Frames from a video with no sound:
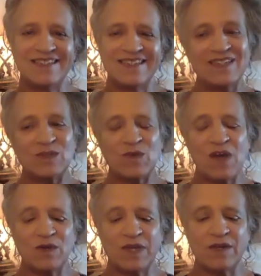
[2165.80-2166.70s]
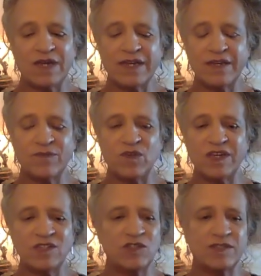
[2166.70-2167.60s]
If you
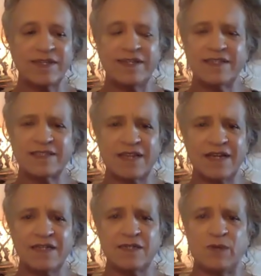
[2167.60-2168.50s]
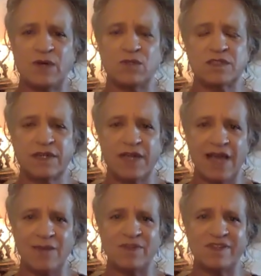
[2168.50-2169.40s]
can just get excited about what's going to
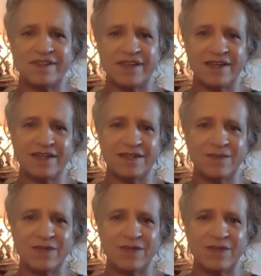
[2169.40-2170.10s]
happen today,